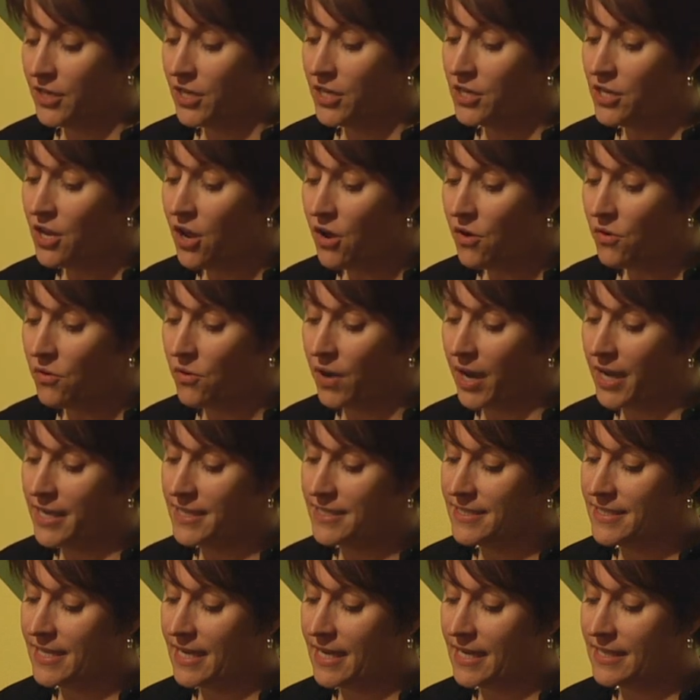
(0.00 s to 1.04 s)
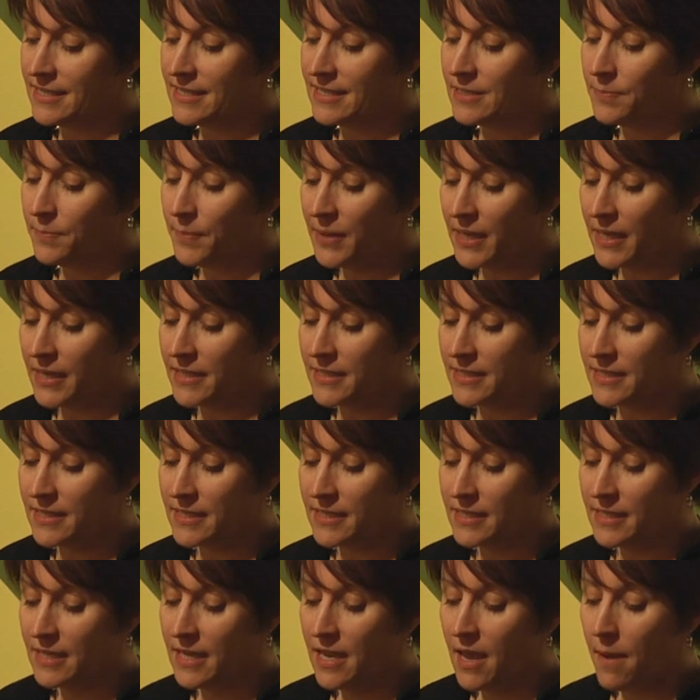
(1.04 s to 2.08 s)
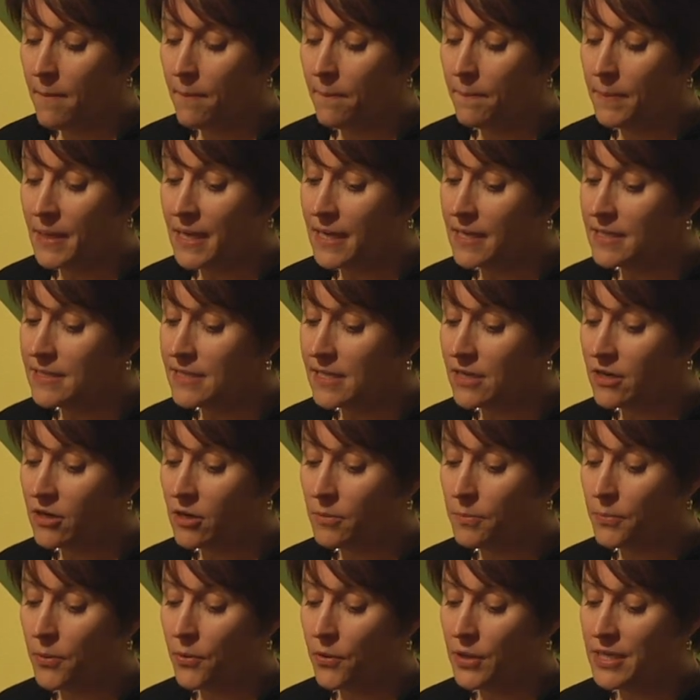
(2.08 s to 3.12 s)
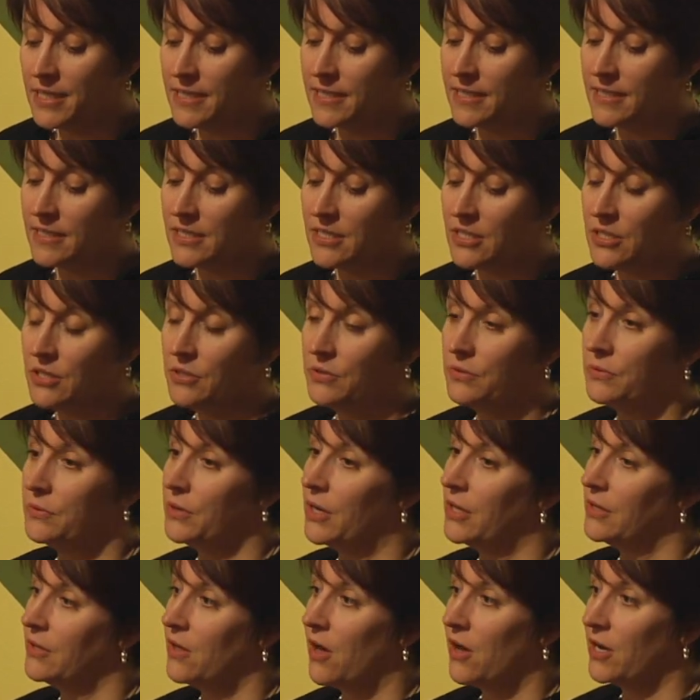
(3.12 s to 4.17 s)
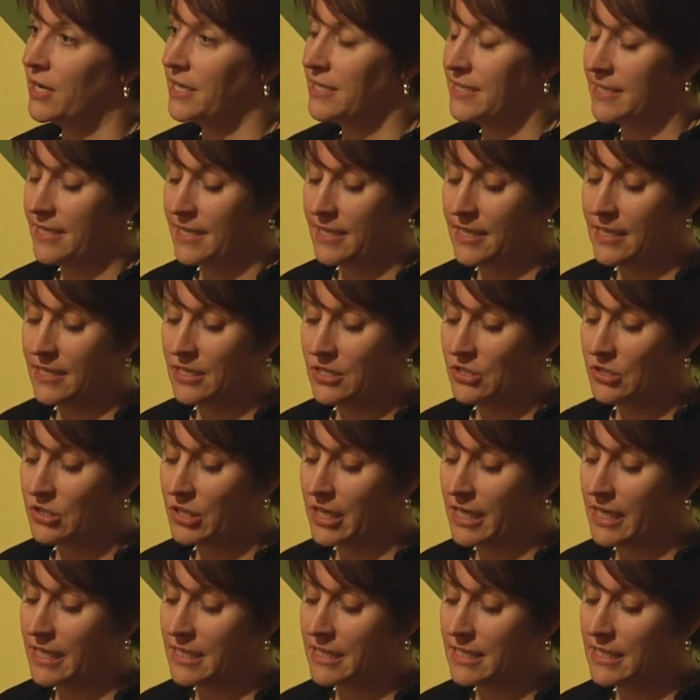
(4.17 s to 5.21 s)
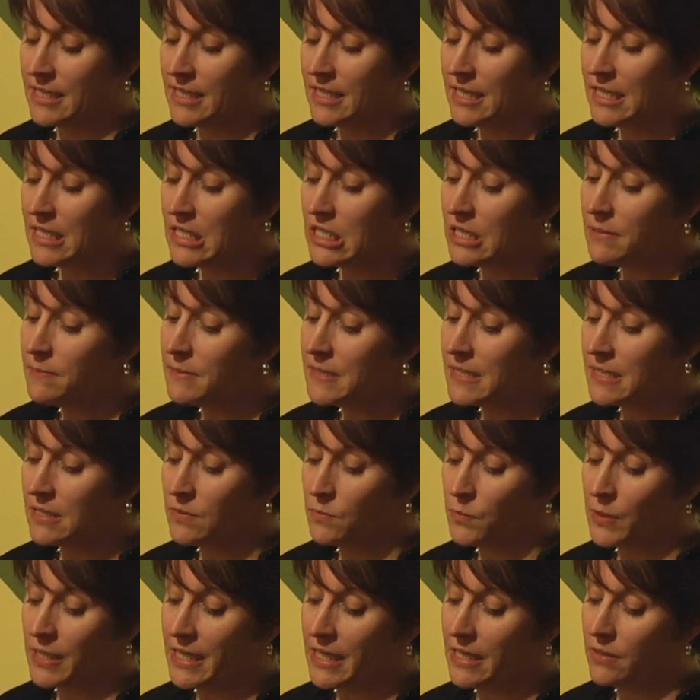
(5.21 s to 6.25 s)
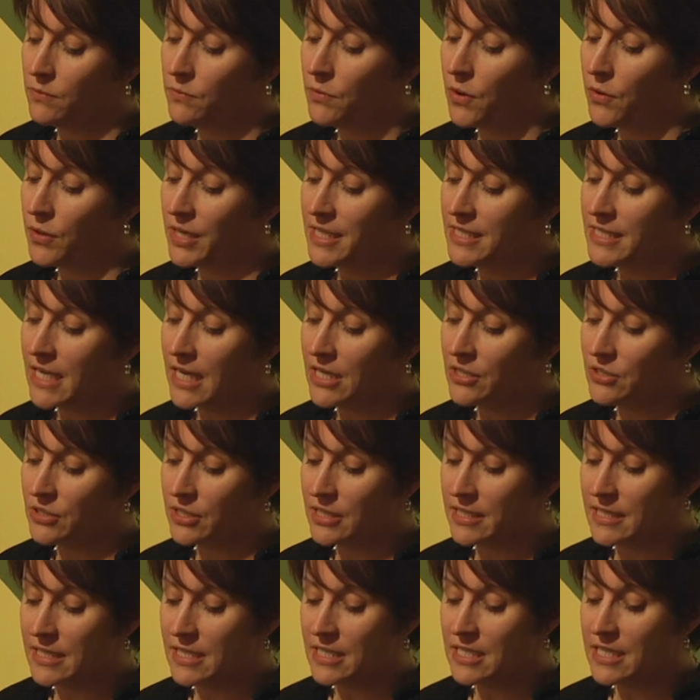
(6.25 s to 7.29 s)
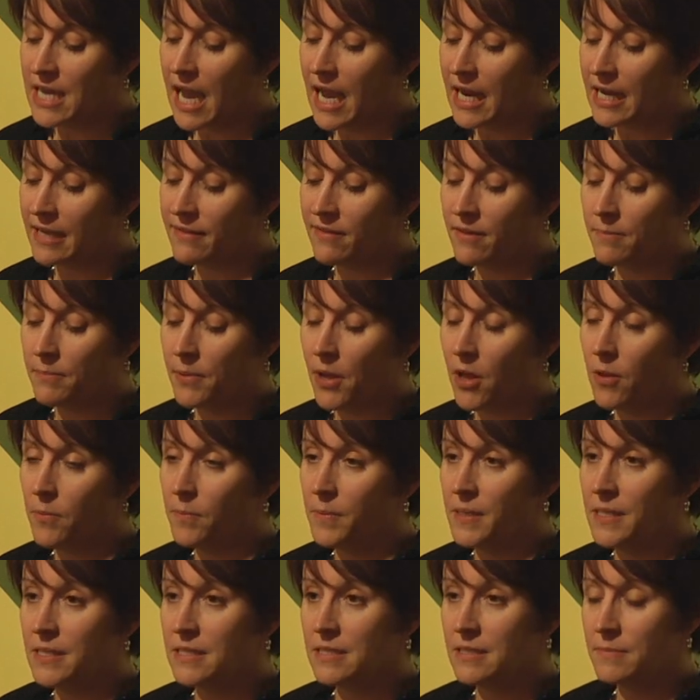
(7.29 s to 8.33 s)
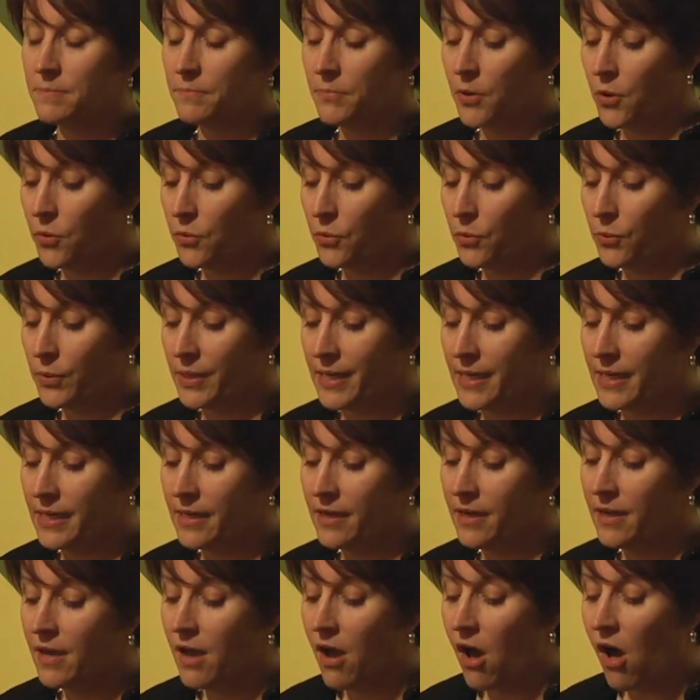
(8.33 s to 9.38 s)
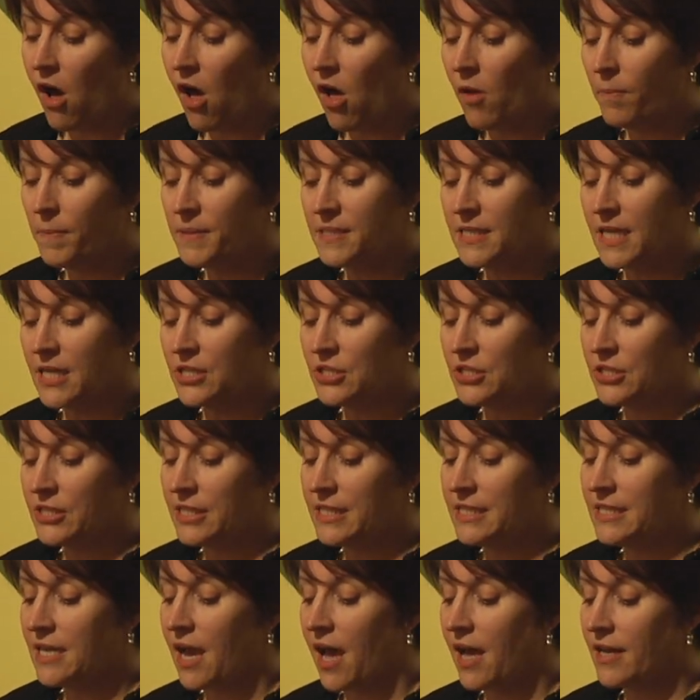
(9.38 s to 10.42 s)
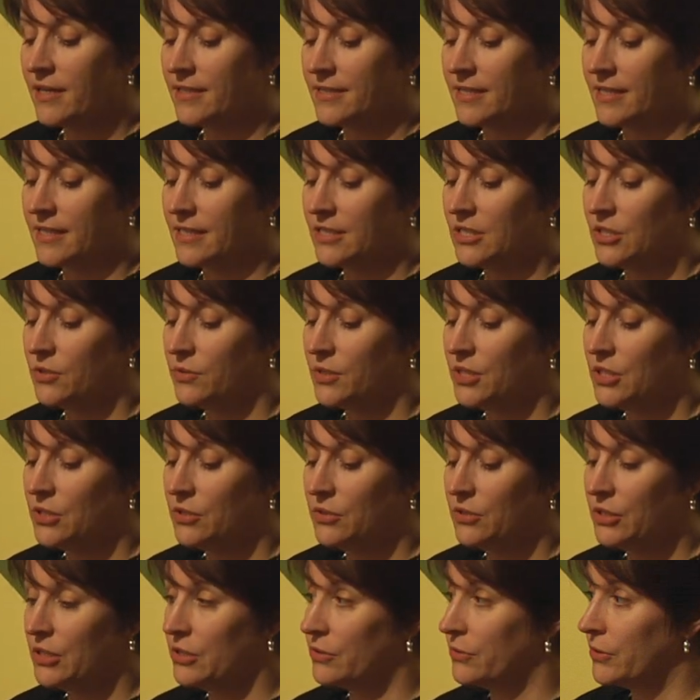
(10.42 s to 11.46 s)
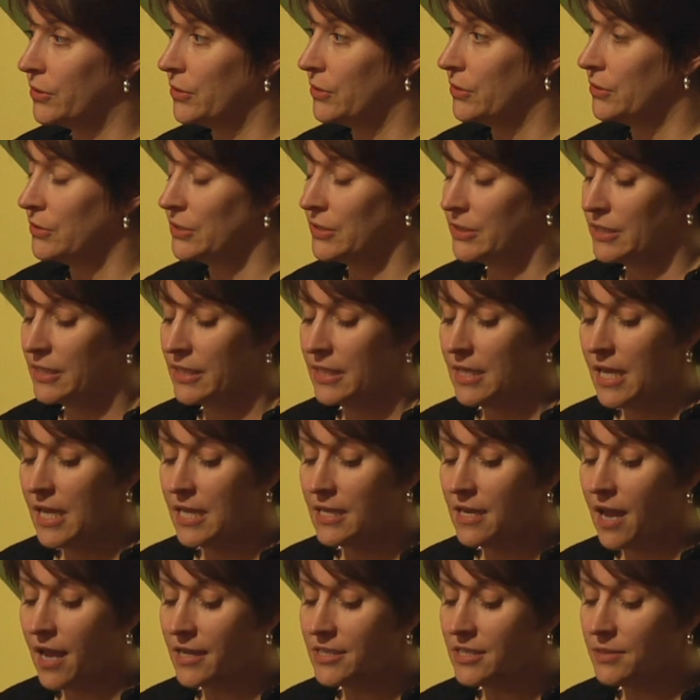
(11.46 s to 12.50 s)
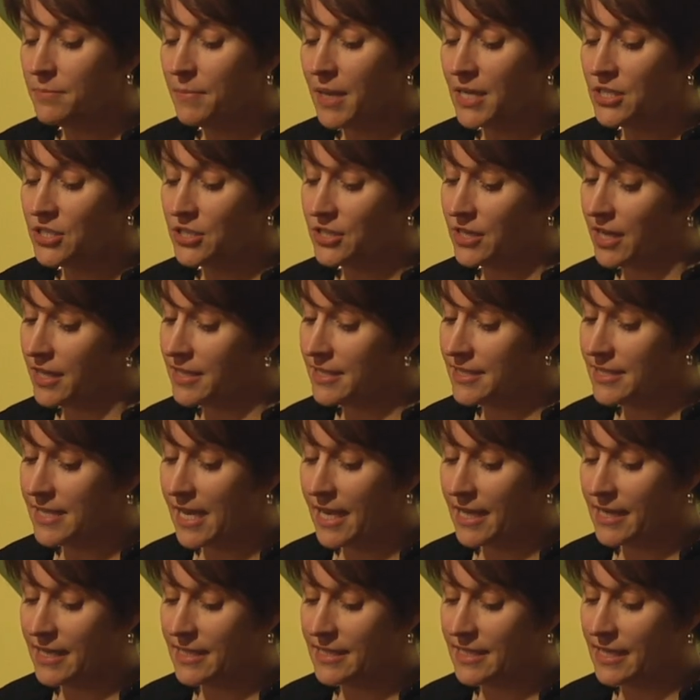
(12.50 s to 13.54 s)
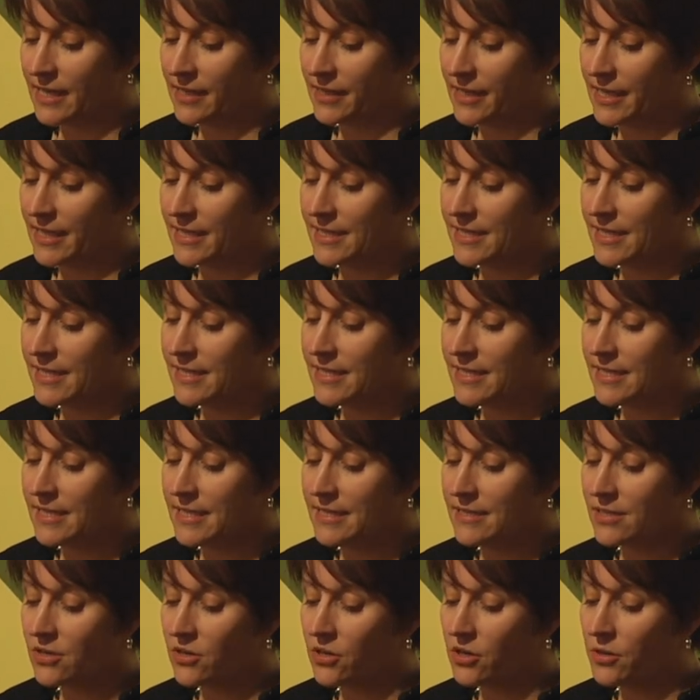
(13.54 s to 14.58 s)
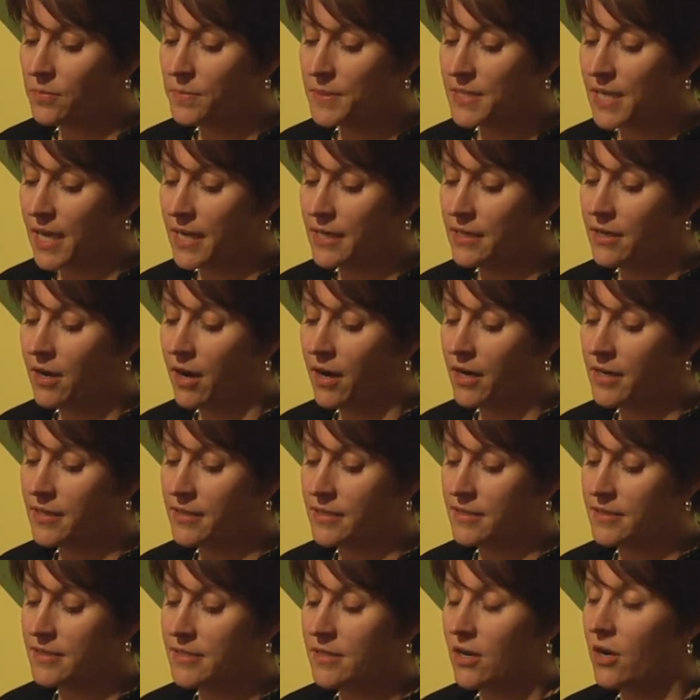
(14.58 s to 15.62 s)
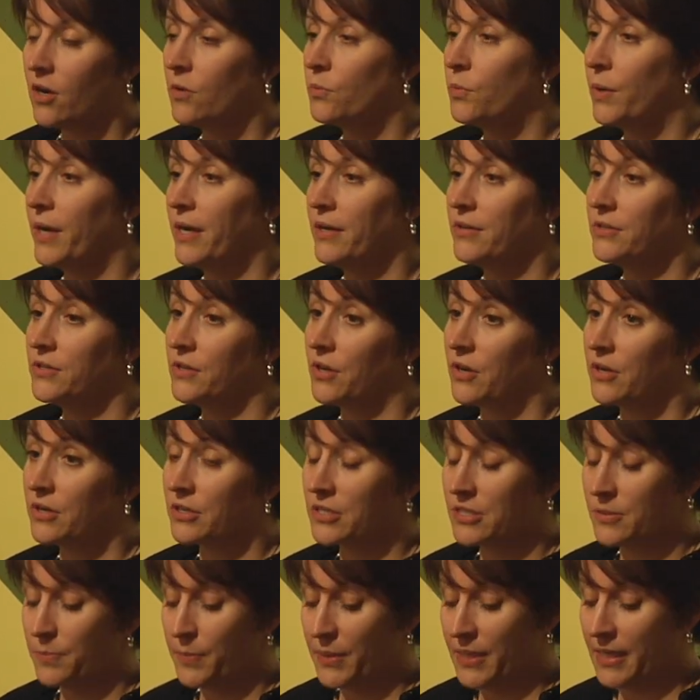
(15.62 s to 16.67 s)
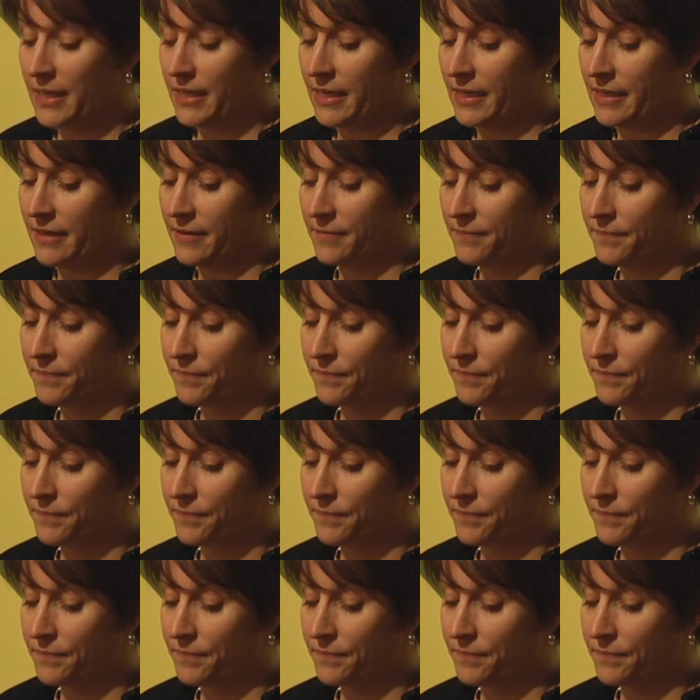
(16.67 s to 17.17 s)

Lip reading: No, I say, spit, because there are poisons too along a city street. Jimson weed, rhododendrons, jack-in-the-pulpits, pokeweed, all potentially toxic to a 2-year-old. Not to mention unsanitary, since these curbside gardens are where dogs pee.